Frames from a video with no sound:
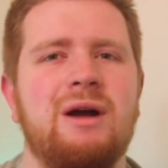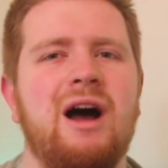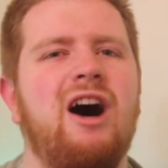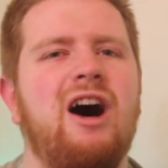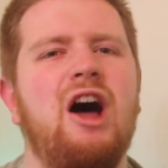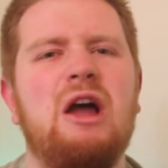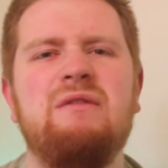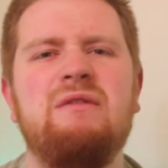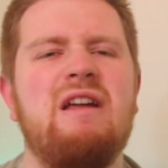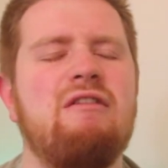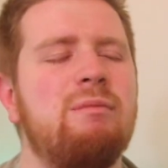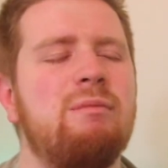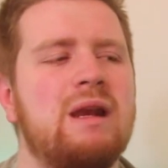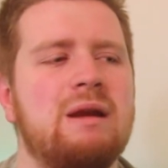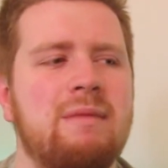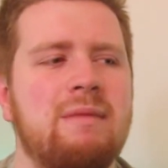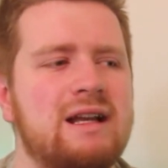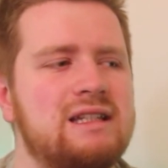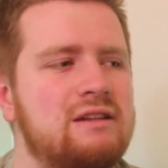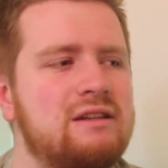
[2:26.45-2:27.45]
I've never been a
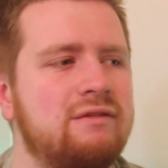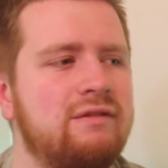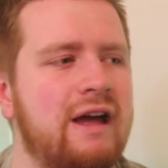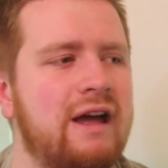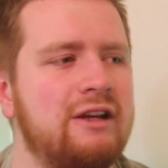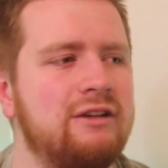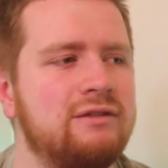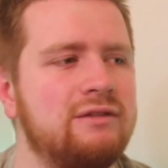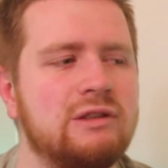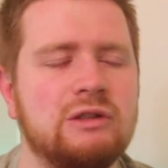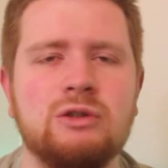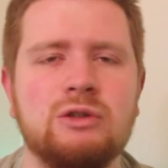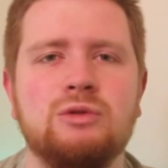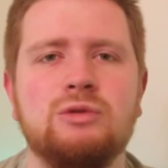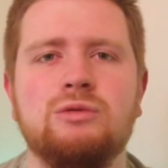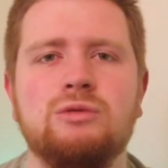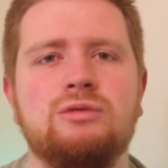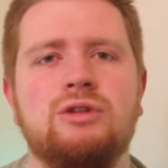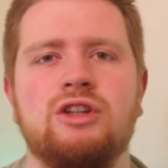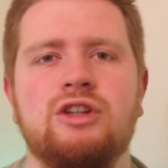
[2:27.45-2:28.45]
massive fan of
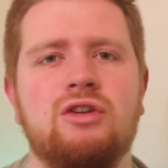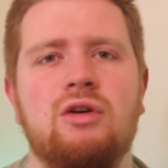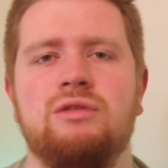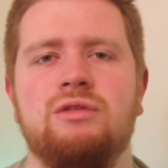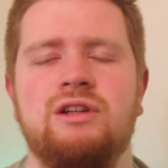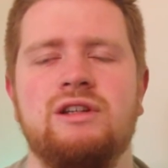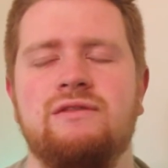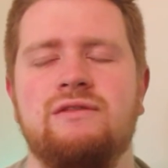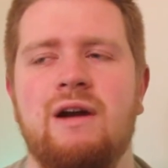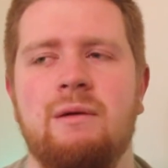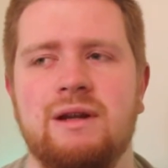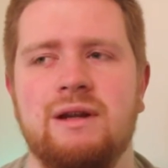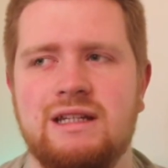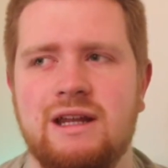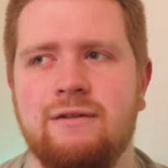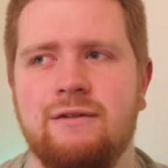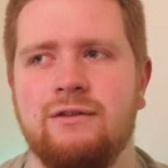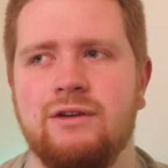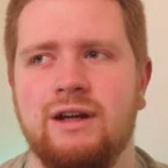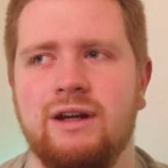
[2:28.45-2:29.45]
the Doctor's very
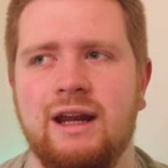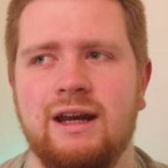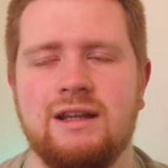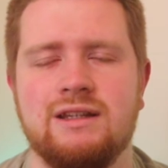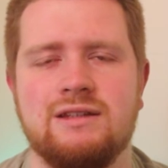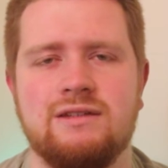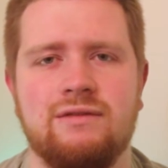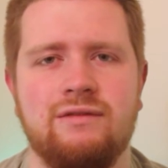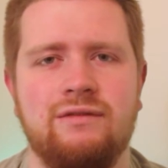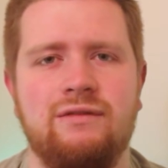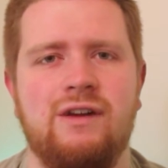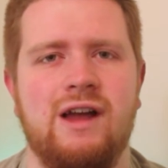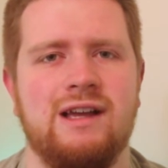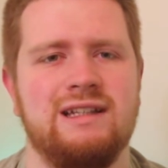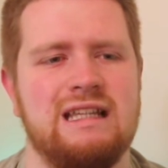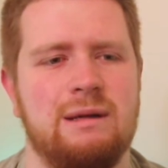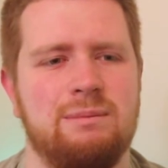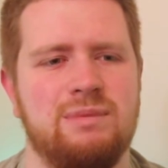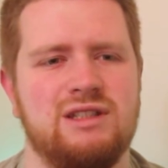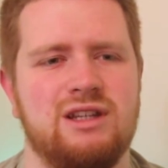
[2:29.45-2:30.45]
different in his
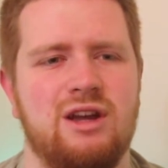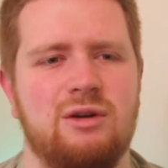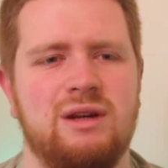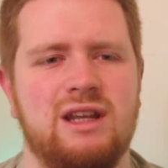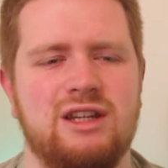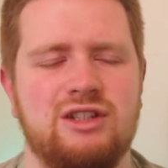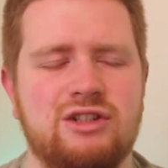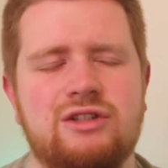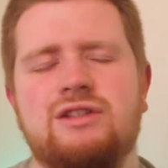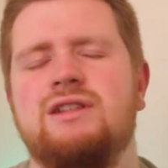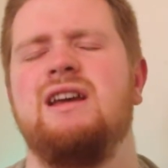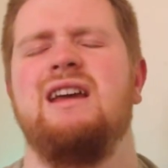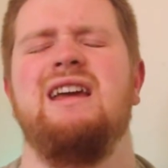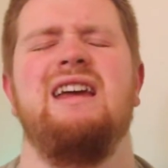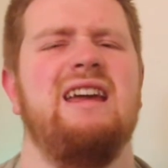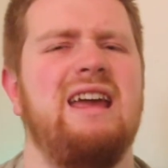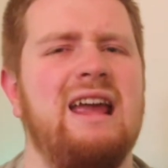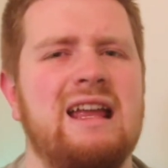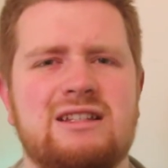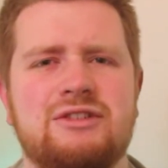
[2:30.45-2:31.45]
first episode.
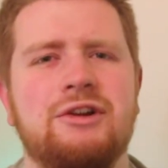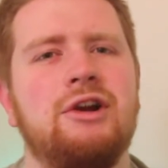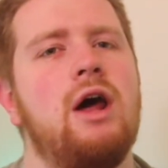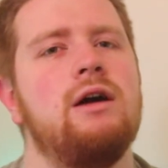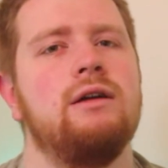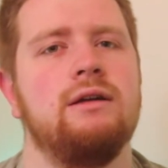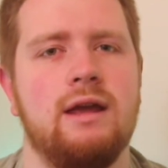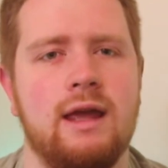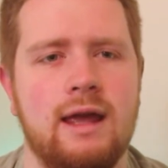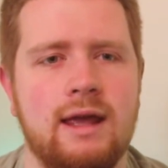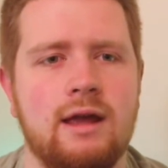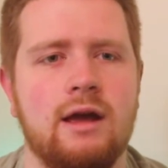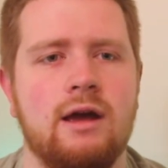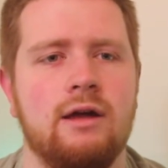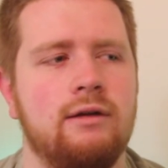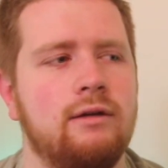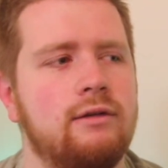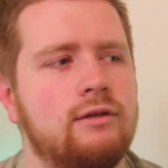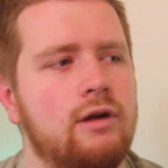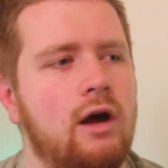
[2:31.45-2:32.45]
It's clunky,
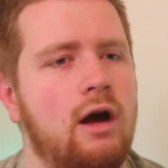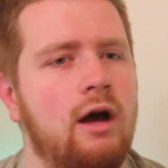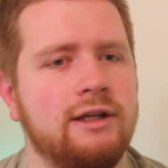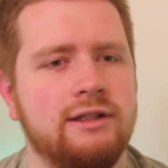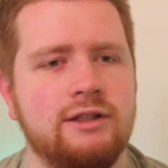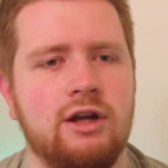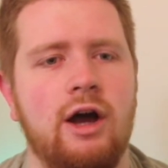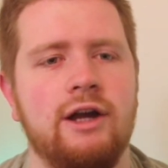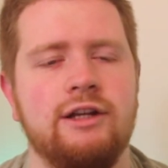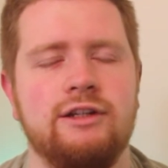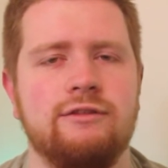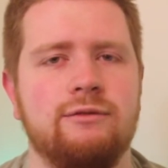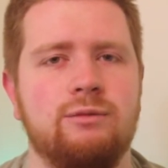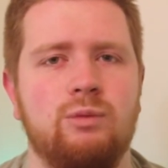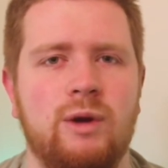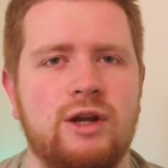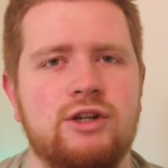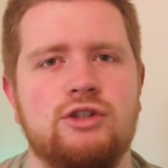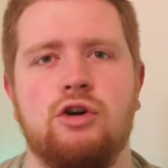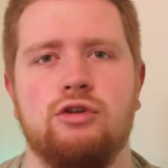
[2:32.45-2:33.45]
and I kind of
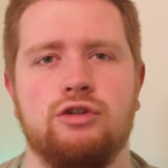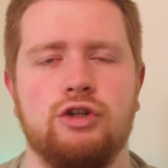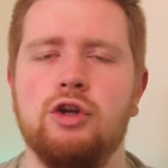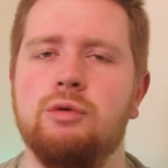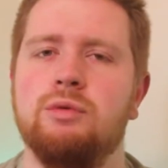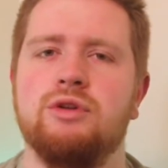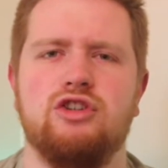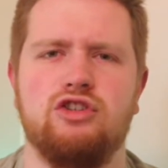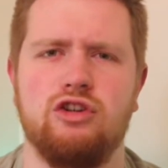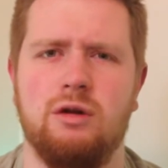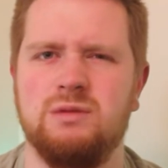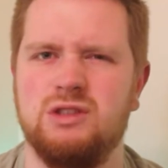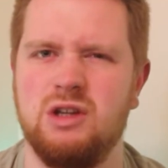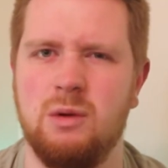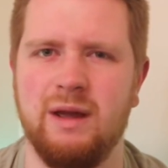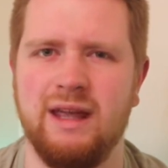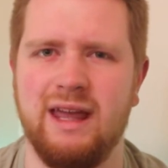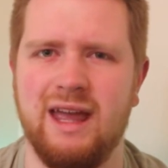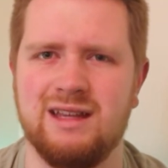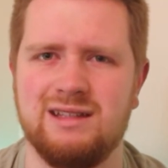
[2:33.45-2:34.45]
wish Doctor Who would stop
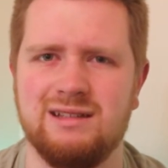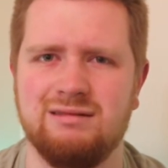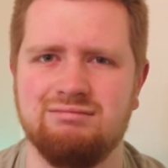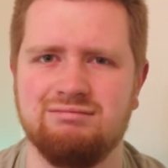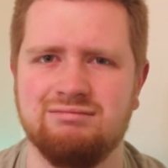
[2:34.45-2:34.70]
doing it.